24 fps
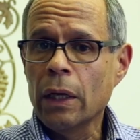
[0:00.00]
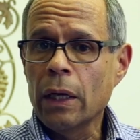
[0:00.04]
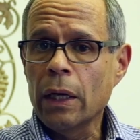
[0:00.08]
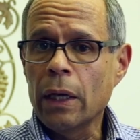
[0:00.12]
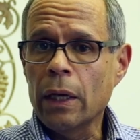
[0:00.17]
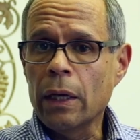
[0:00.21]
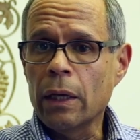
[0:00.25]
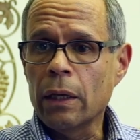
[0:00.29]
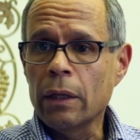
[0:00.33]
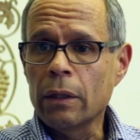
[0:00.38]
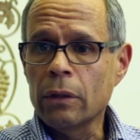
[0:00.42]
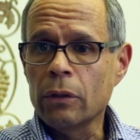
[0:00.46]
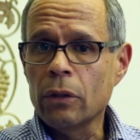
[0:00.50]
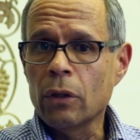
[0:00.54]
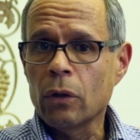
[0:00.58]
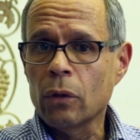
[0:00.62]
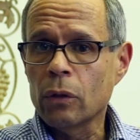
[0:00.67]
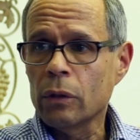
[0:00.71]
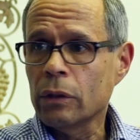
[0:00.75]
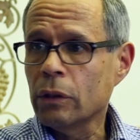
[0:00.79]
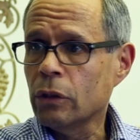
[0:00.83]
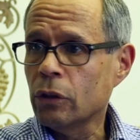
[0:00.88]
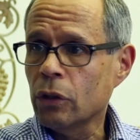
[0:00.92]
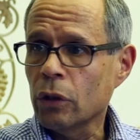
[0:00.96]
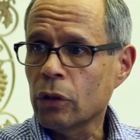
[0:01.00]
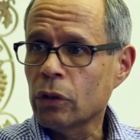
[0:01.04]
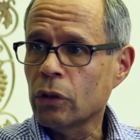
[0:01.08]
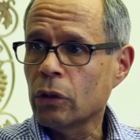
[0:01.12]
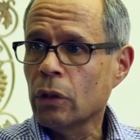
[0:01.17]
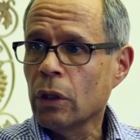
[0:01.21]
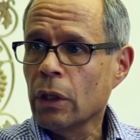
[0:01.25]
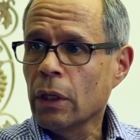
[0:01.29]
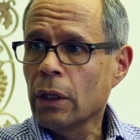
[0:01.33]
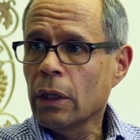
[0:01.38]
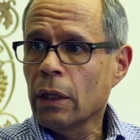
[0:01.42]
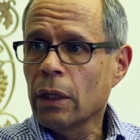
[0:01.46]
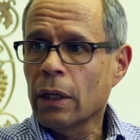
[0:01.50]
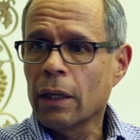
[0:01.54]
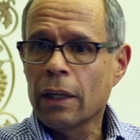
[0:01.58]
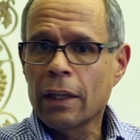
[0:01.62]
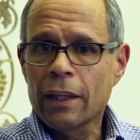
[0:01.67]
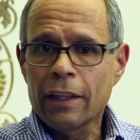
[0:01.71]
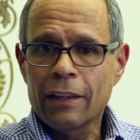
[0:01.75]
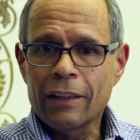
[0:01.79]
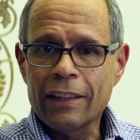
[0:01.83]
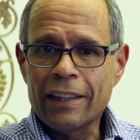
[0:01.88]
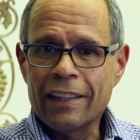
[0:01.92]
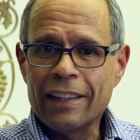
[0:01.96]
And, just
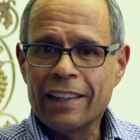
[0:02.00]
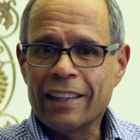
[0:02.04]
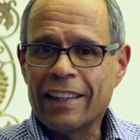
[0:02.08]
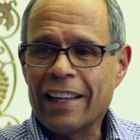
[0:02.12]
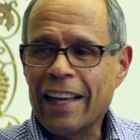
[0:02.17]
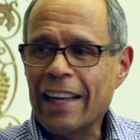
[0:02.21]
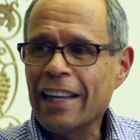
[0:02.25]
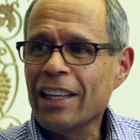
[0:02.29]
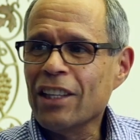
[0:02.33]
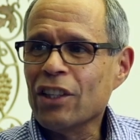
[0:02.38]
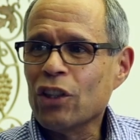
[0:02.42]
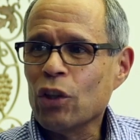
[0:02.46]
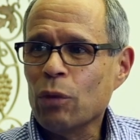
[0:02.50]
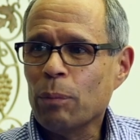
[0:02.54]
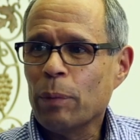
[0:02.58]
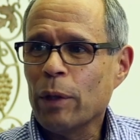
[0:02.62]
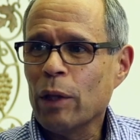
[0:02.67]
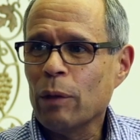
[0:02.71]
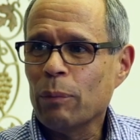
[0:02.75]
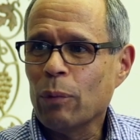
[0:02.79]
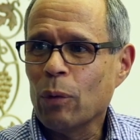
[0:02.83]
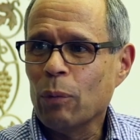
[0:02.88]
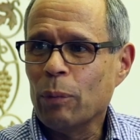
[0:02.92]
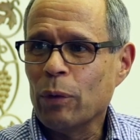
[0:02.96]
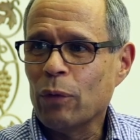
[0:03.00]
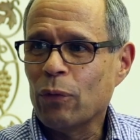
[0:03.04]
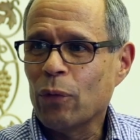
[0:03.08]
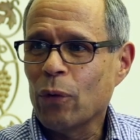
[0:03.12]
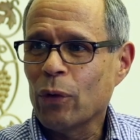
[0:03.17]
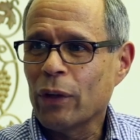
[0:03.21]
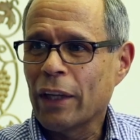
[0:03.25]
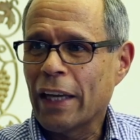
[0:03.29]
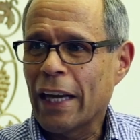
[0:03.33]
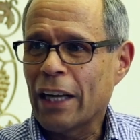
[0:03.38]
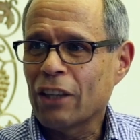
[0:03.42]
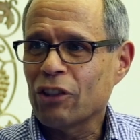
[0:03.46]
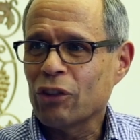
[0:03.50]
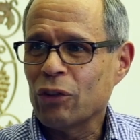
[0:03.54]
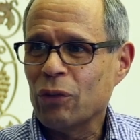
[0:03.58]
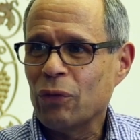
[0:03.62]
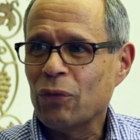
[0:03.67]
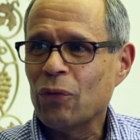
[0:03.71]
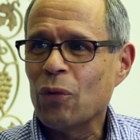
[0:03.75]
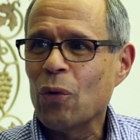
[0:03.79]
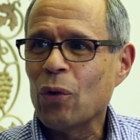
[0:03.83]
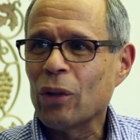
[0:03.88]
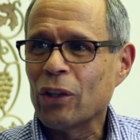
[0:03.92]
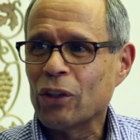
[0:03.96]
getting to people before they actually
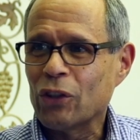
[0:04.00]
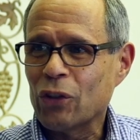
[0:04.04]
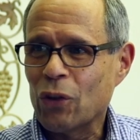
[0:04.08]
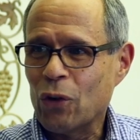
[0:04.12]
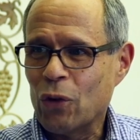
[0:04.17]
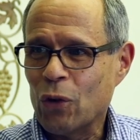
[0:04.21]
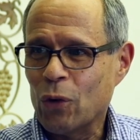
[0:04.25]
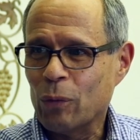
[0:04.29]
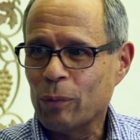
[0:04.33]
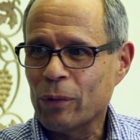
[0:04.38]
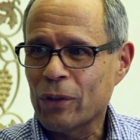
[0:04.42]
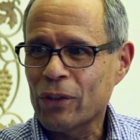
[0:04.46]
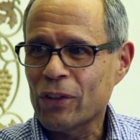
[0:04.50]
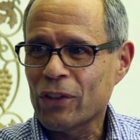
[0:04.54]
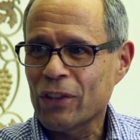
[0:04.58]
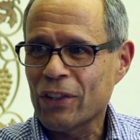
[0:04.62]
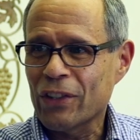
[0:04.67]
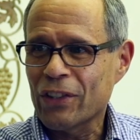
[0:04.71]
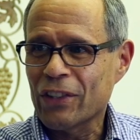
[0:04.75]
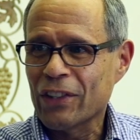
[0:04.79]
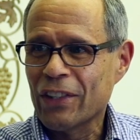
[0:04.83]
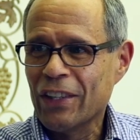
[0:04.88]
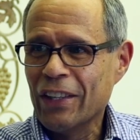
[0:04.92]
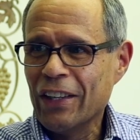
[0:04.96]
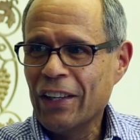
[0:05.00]
fall into homelessness,